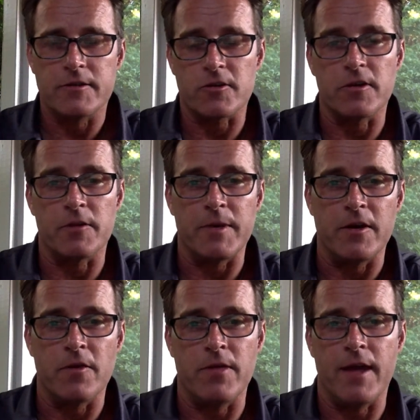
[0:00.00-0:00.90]
Certainly, we
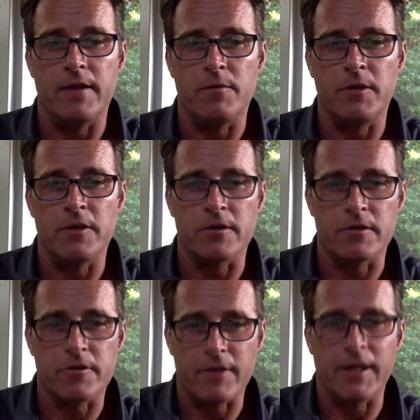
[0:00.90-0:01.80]
know that when you're
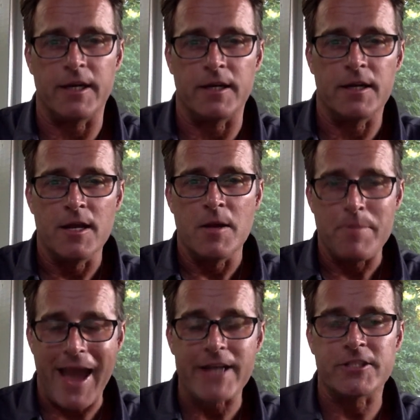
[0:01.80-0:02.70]
creating
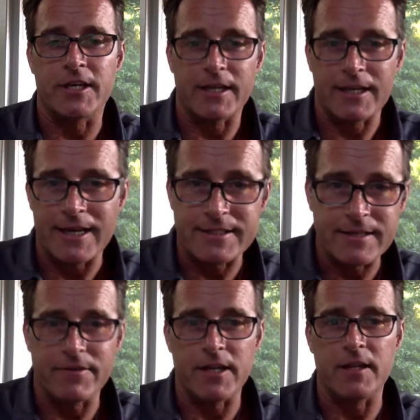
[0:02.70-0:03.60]
passion and
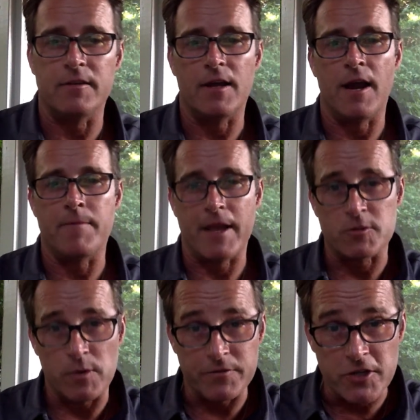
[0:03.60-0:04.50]
connectivity, um,
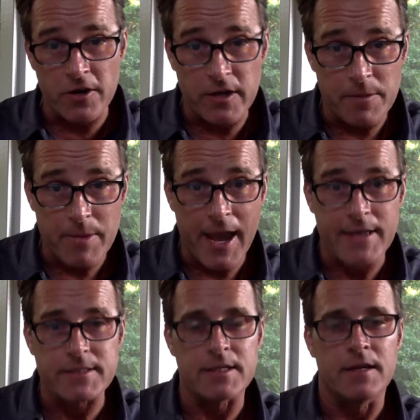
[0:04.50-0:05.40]
as we've shared in the
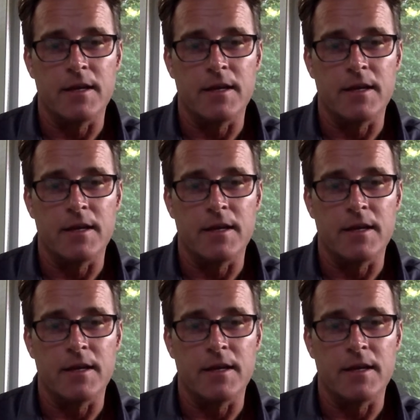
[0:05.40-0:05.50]
past,